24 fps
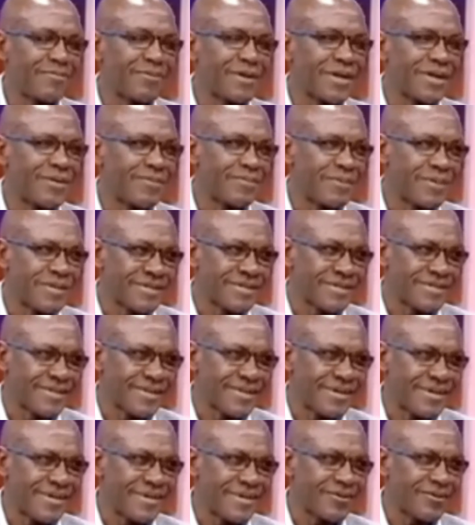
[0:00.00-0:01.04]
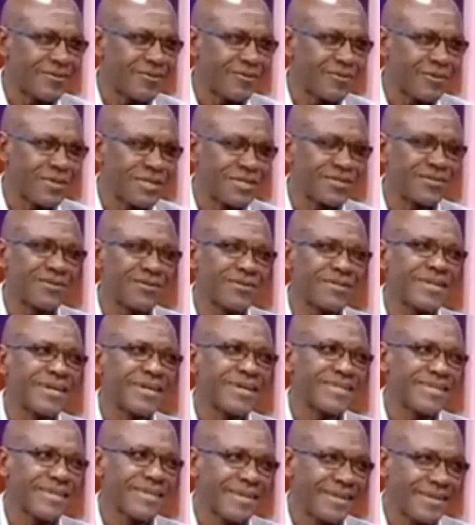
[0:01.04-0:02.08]
Prime Minister Winston
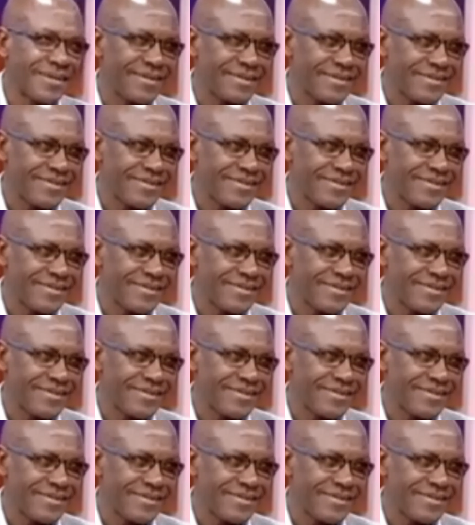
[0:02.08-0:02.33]
Churchill,